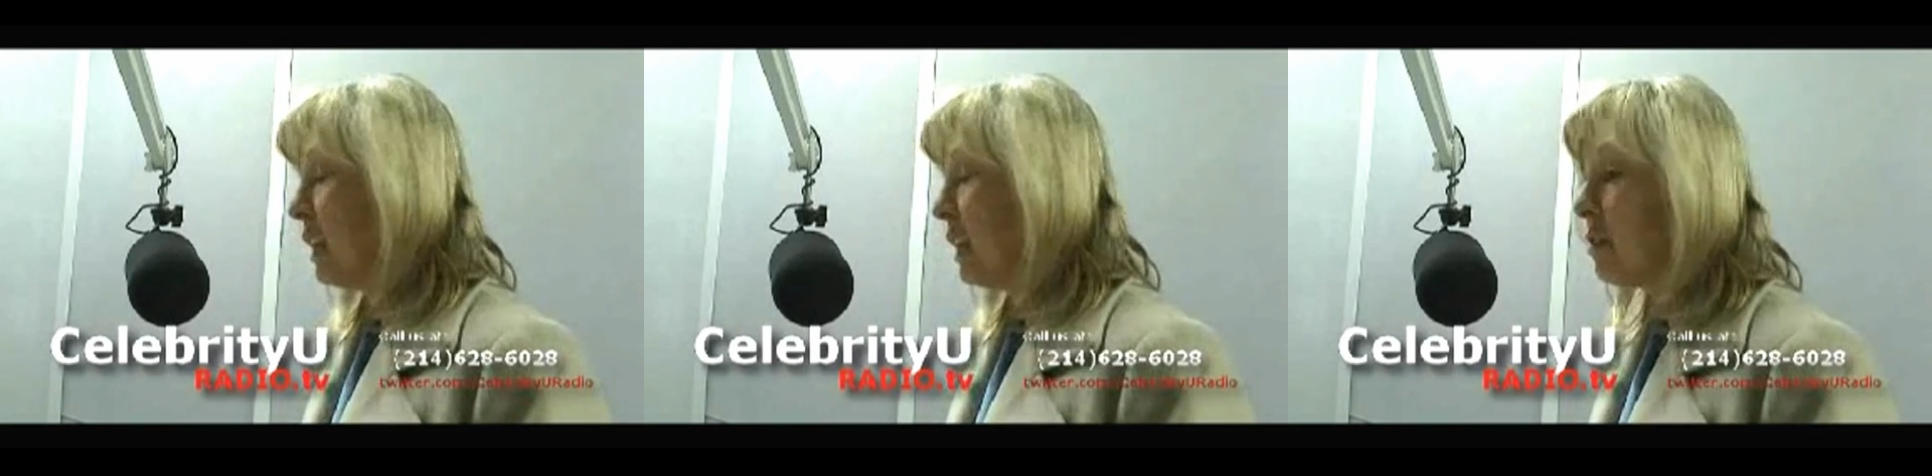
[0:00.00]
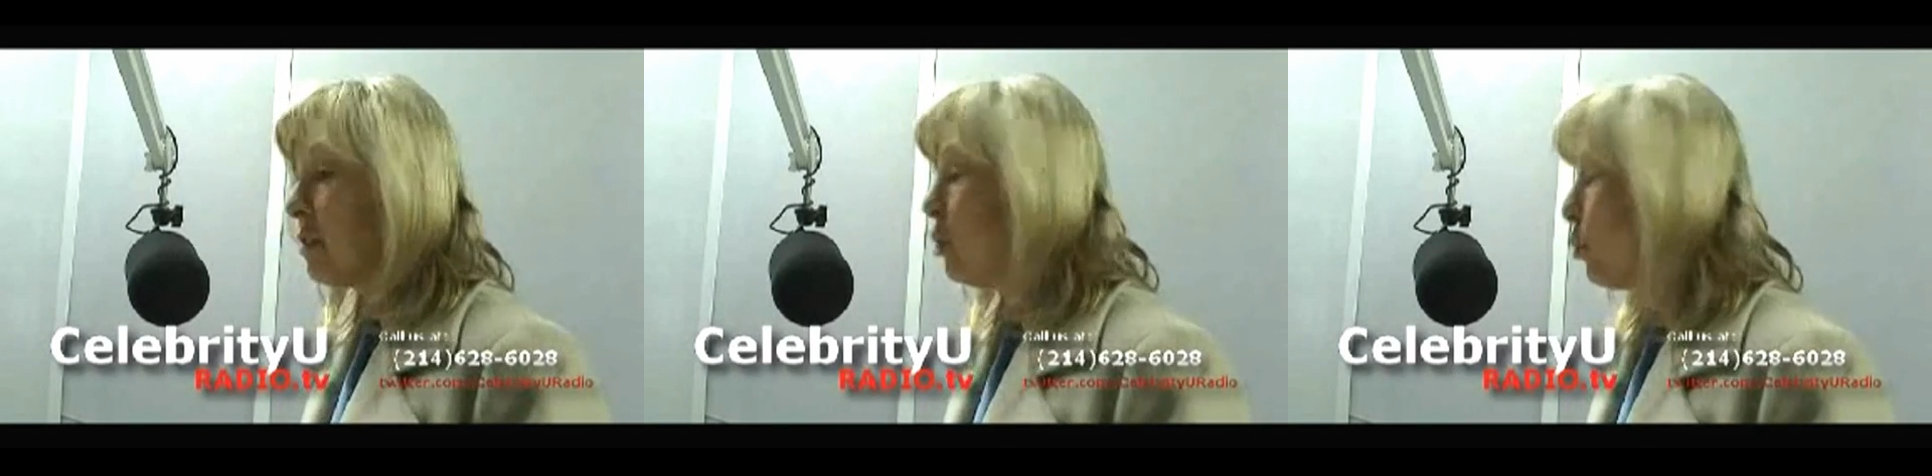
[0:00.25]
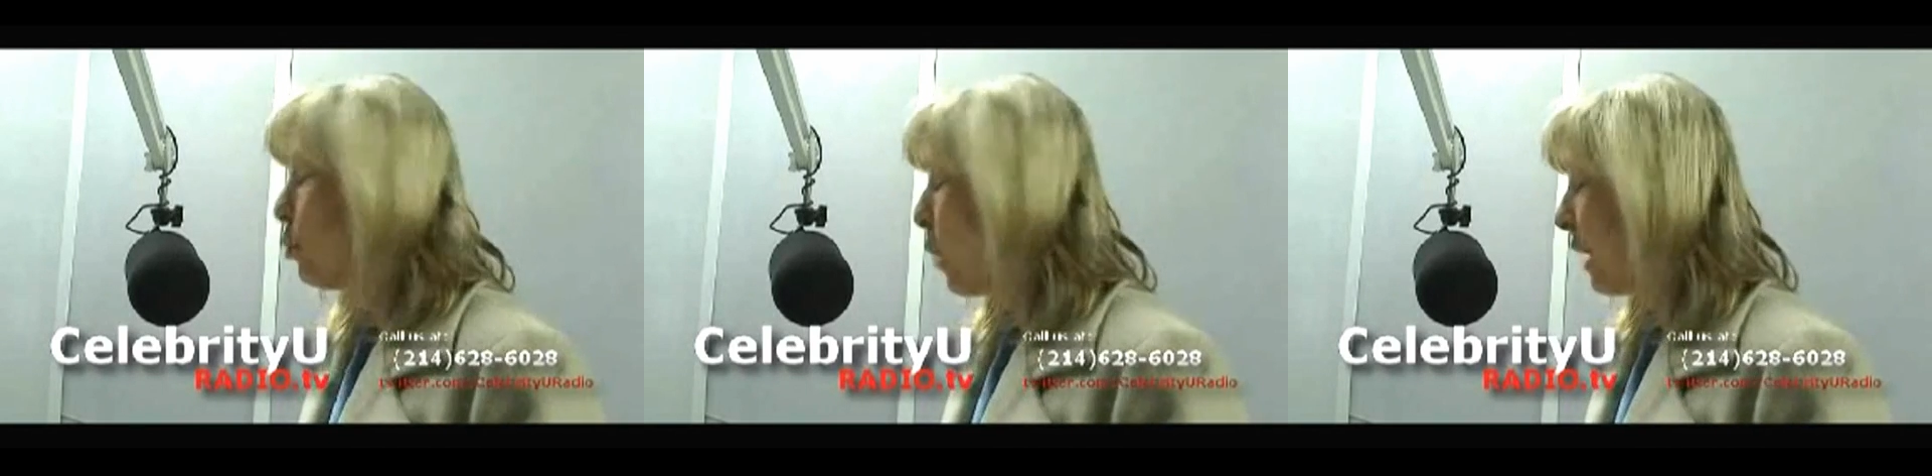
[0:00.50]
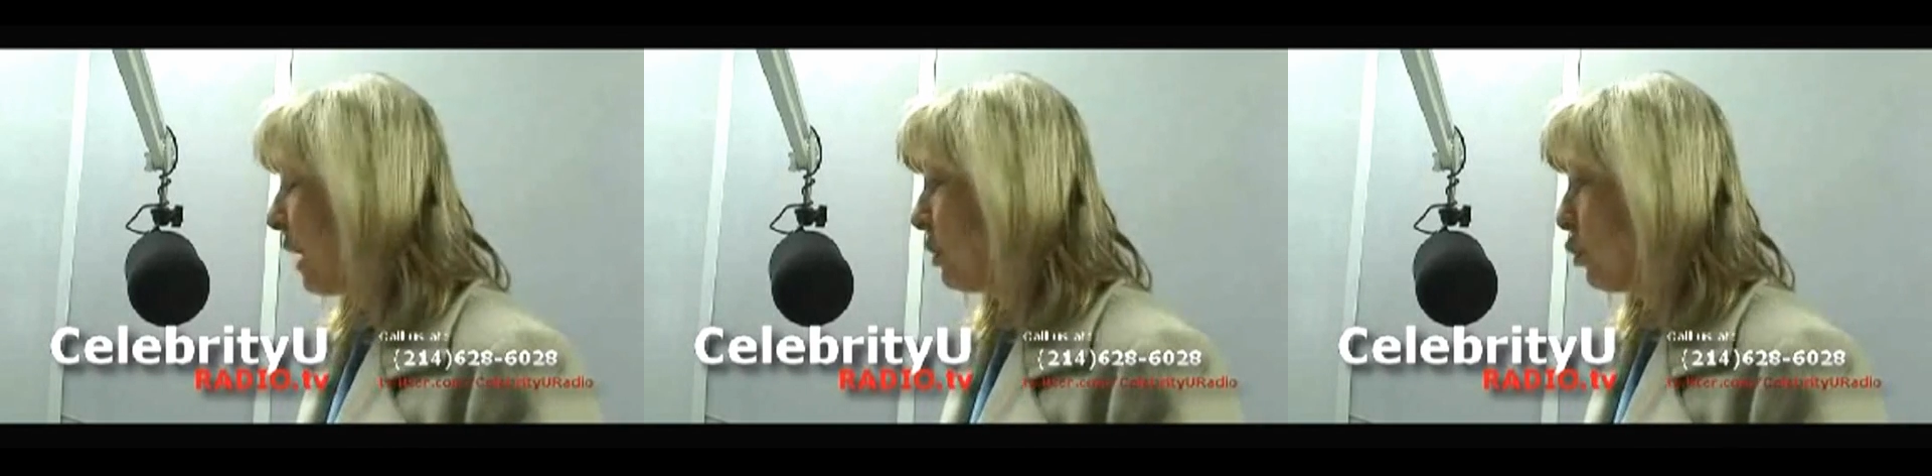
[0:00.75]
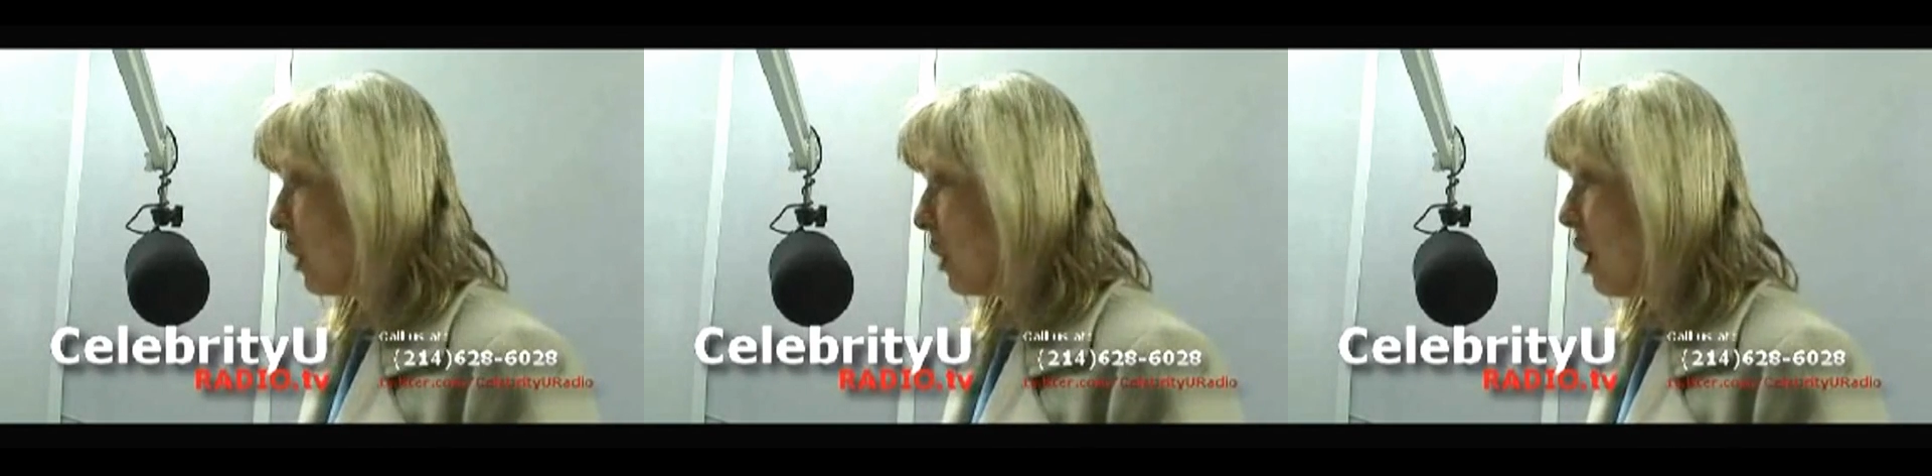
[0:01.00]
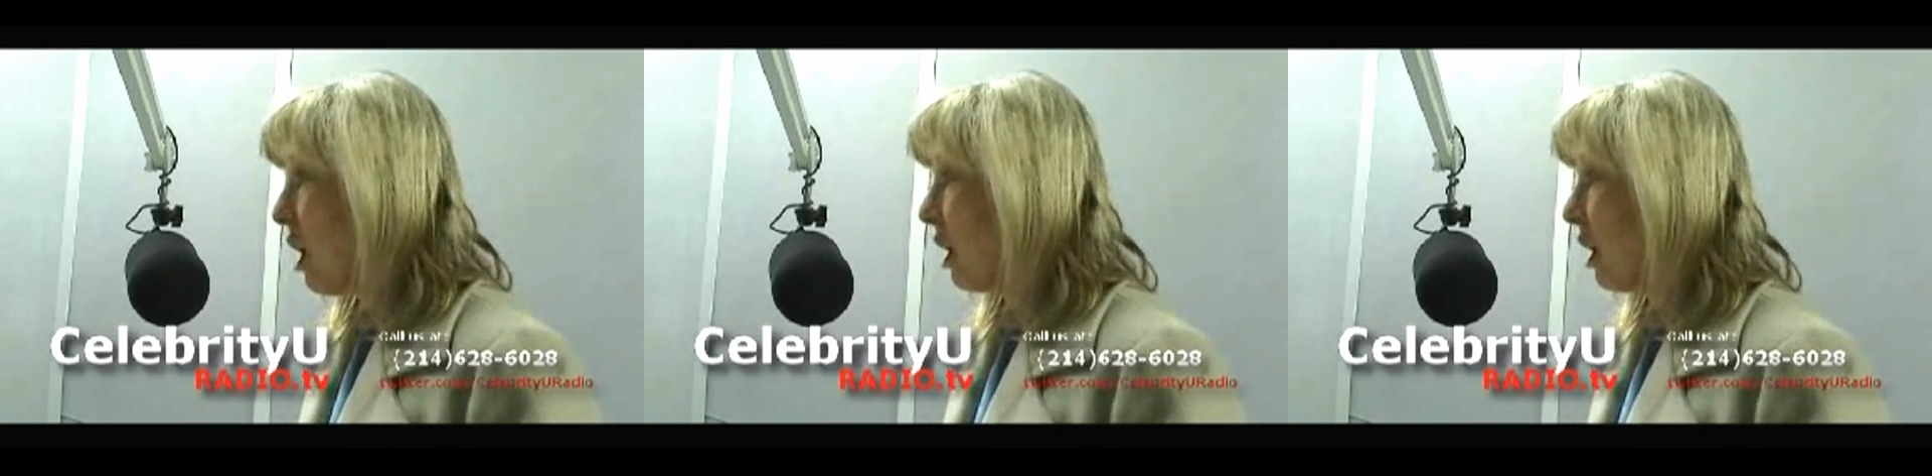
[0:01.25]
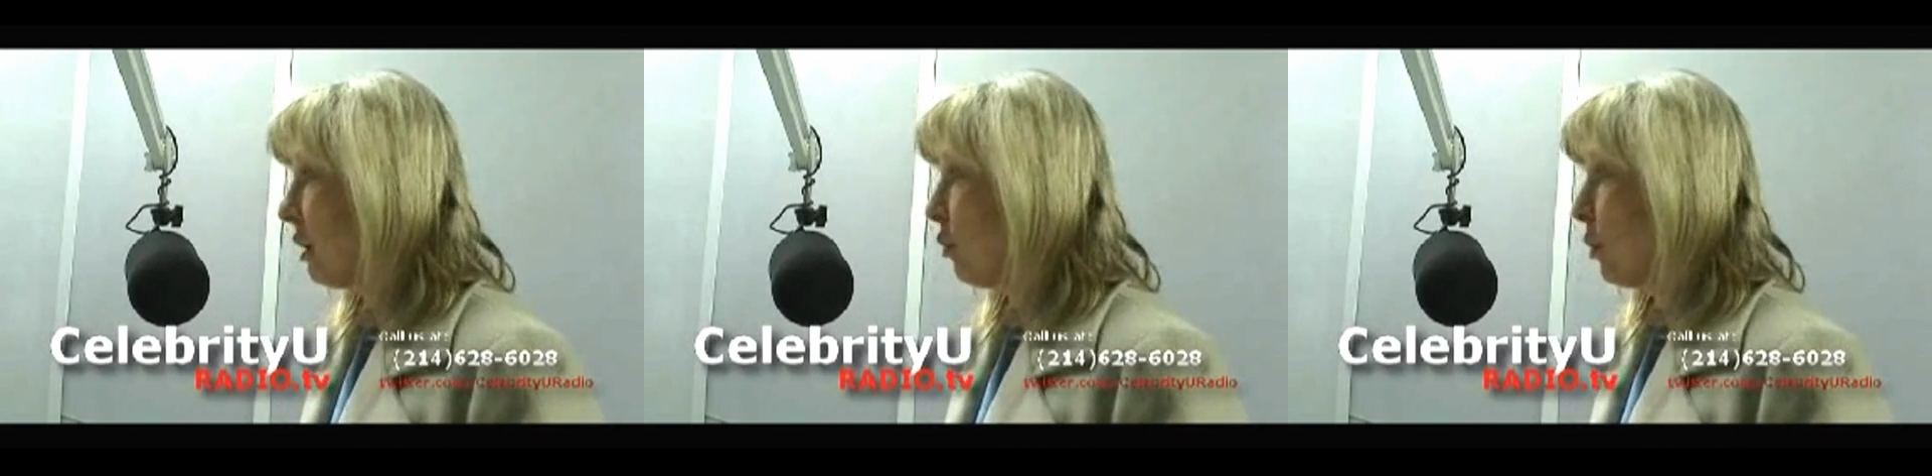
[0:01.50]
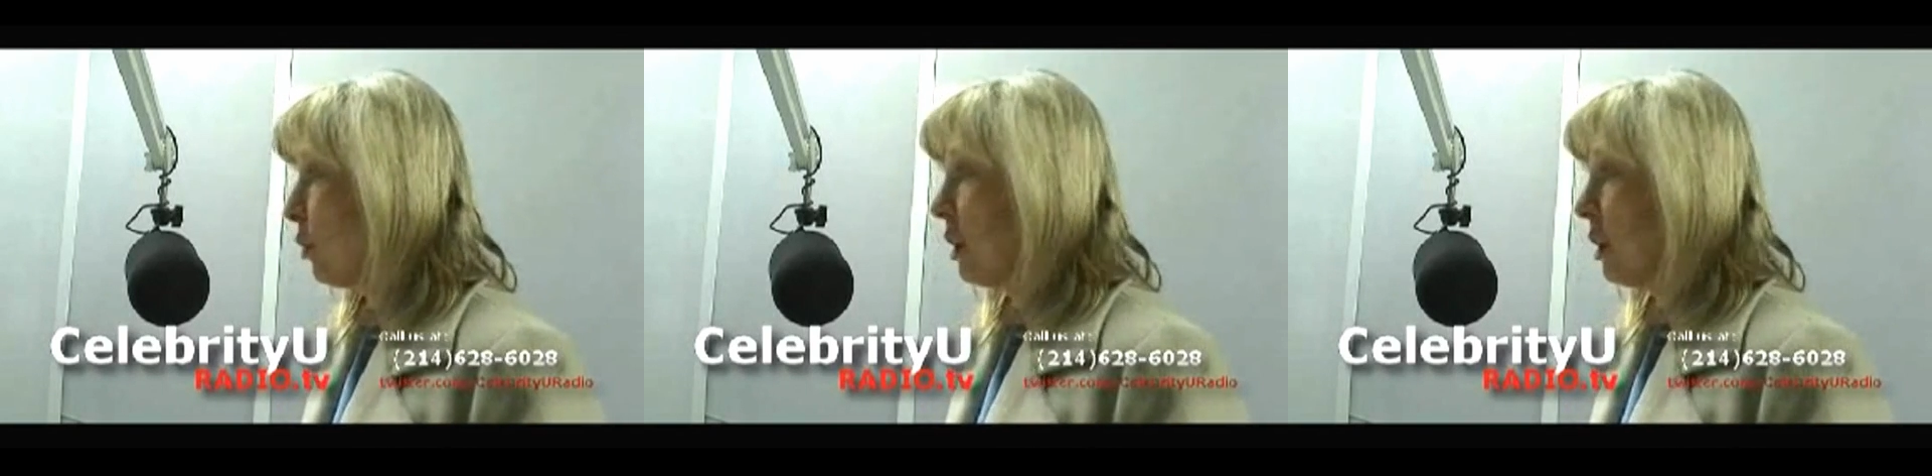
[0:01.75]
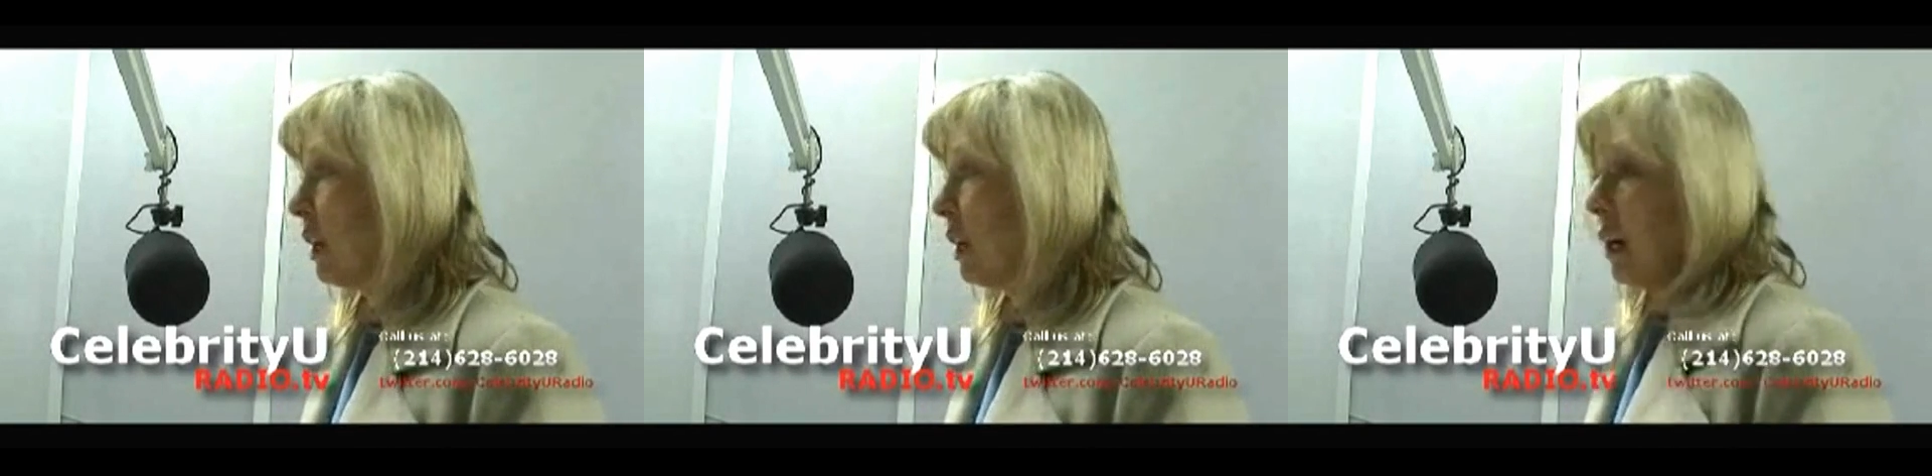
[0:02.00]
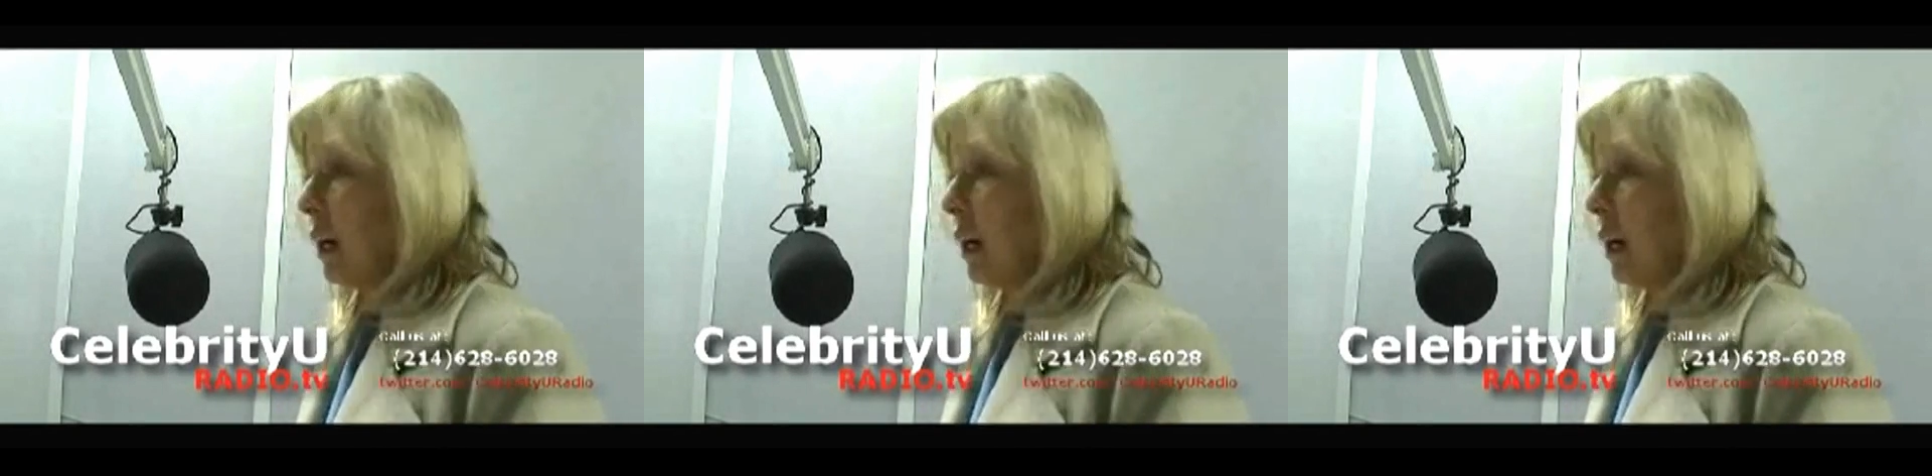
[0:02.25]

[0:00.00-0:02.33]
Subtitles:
anything you write in your blog, or,